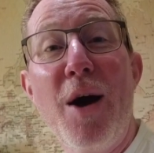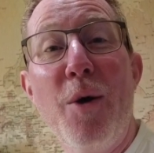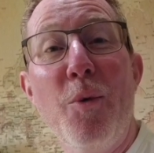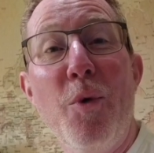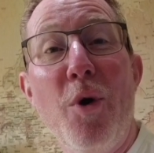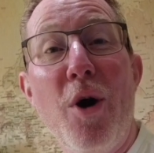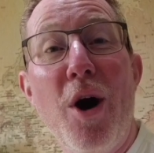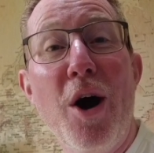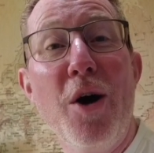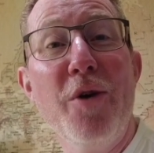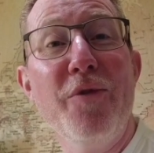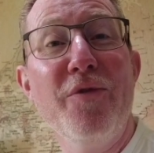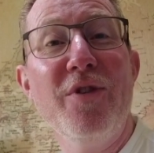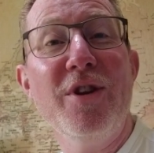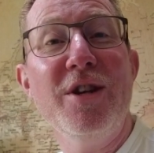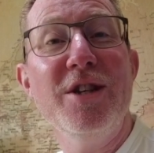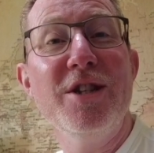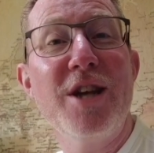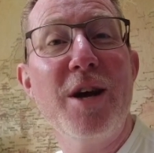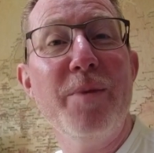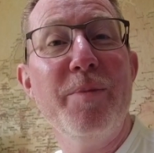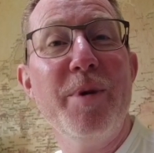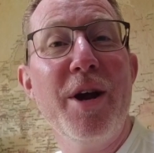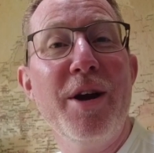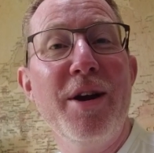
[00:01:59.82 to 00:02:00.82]
what hopefully is
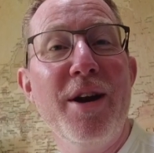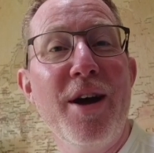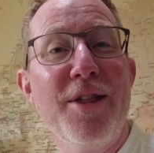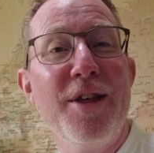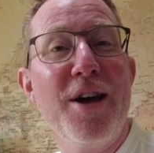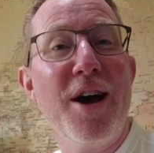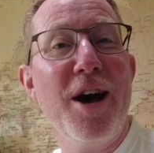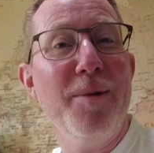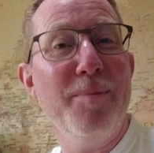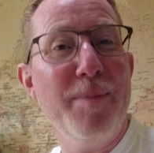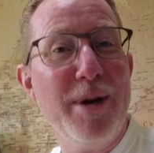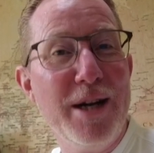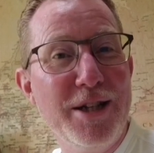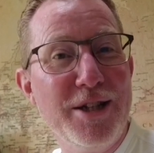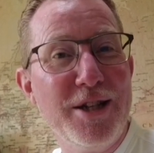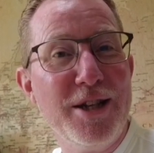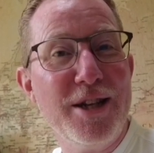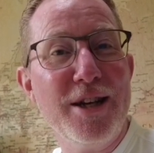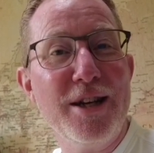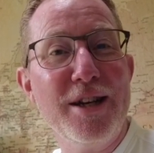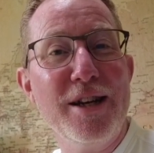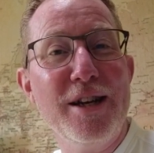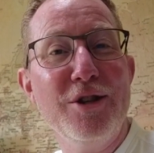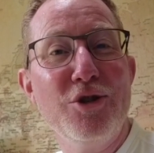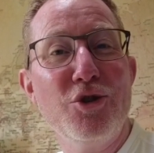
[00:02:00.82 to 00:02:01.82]
going to be another
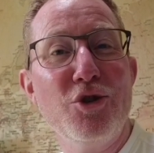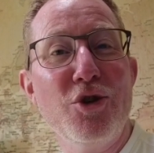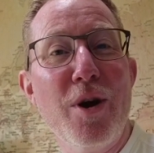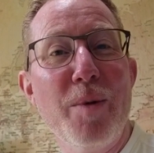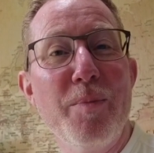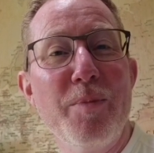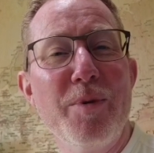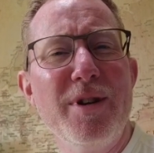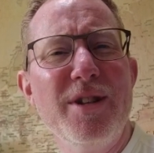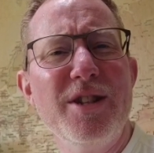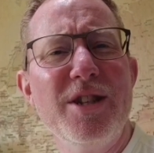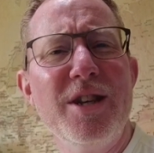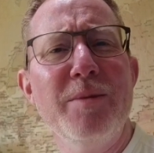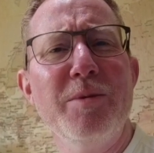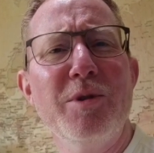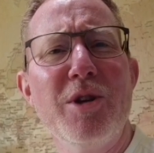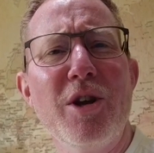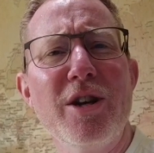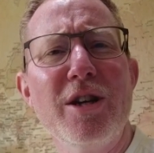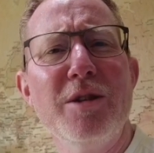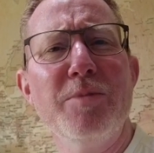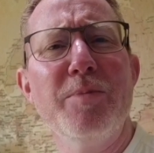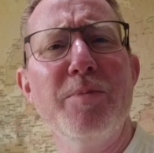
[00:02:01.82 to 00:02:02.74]
amazing trip. It seems like it's